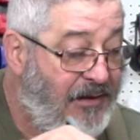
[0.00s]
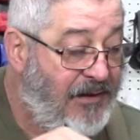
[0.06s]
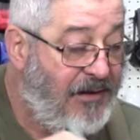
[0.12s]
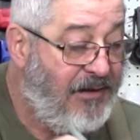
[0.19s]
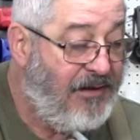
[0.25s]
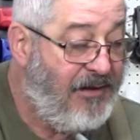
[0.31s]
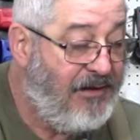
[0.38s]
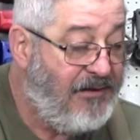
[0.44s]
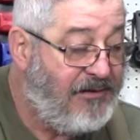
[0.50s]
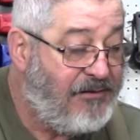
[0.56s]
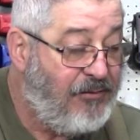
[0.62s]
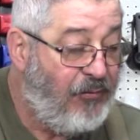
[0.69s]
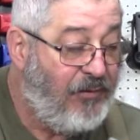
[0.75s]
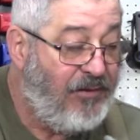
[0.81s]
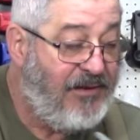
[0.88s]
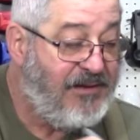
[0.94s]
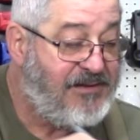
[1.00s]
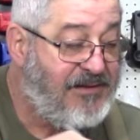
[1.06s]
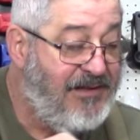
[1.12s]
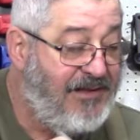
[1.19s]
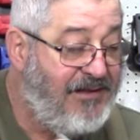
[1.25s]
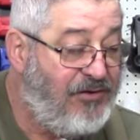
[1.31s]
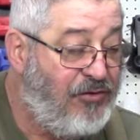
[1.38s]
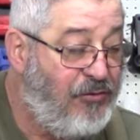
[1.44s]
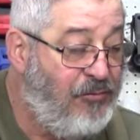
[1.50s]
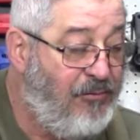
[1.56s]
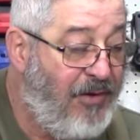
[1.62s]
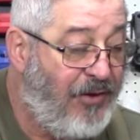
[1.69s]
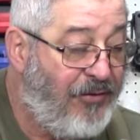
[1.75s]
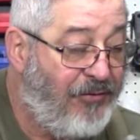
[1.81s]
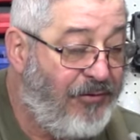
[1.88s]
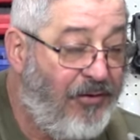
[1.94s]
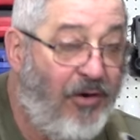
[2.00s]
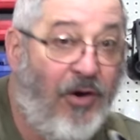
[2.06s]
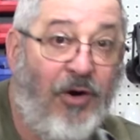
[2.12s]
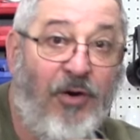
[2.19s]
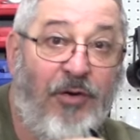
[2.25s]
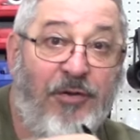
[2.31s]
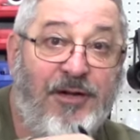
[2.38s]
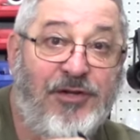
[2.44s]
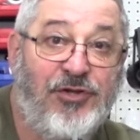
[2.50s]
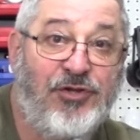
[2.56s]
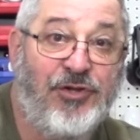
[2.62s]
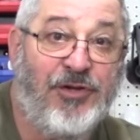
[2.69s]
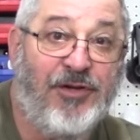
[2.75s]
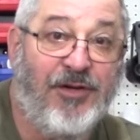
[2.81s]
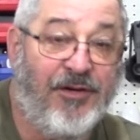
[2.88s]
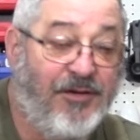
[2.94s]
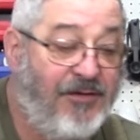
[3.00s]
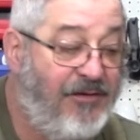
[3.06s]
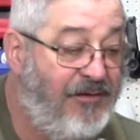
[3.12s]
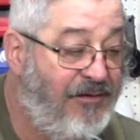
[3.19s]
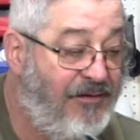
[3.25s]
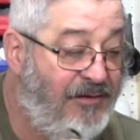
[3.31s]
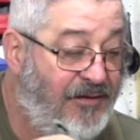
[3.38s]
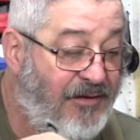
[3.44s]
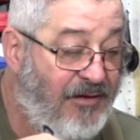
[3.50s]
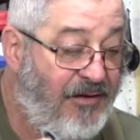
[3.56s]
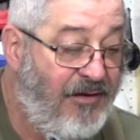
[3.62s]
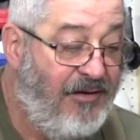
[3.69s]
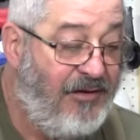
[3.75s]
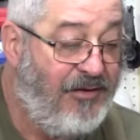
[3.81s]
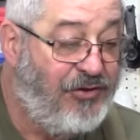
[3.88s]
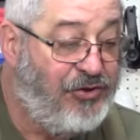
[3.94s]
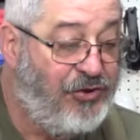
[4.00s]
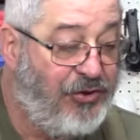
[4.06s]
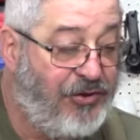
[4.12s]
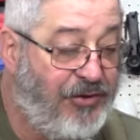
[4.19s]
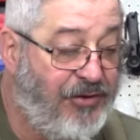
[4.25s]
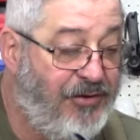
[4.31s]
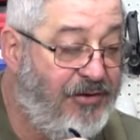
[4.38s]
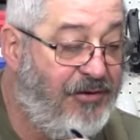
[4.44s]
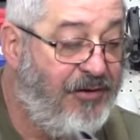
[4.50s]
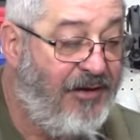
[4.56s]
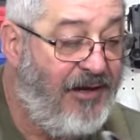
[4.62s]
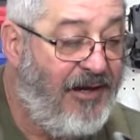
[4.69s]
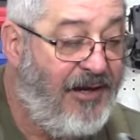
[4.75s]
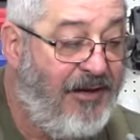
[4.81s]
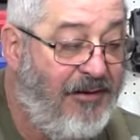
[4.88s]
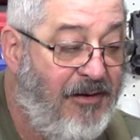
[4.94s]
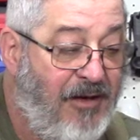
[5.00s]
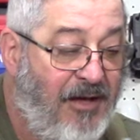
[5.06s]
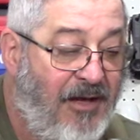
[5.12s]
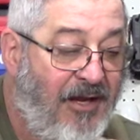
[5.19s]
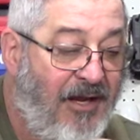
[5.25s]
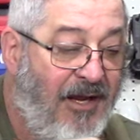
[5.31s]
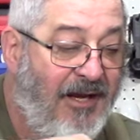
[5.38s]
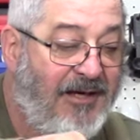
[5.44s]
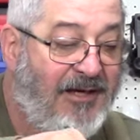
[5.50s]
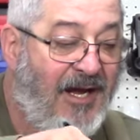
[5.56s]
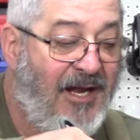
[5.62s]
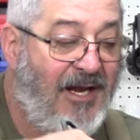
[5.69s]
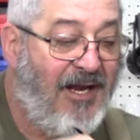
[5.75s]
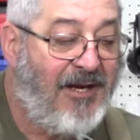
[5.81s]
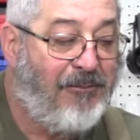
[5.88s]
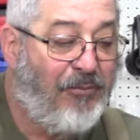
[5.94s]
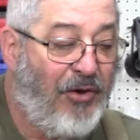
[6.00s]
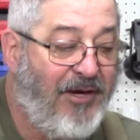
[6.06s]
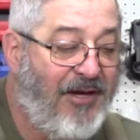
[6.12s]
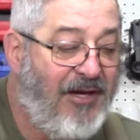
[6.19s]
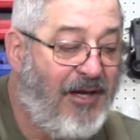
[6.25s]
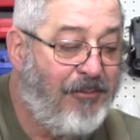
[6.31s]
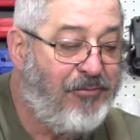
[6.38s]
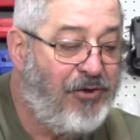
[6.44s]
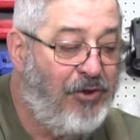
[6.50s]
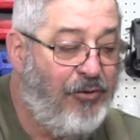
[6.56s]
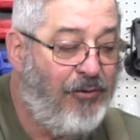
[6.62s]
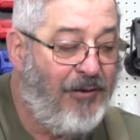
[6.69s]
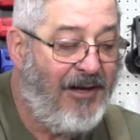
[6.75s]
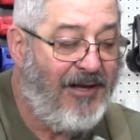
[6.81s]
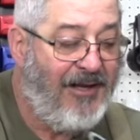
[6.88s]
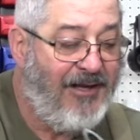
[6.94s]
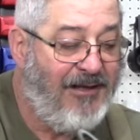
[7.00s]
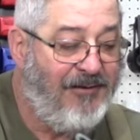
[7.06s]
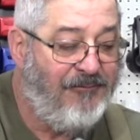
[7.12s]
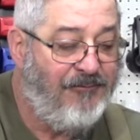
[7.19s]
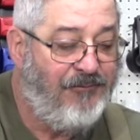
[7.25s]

is we just need to melt all this sugar. The sugar, and kind of like bring it up to a,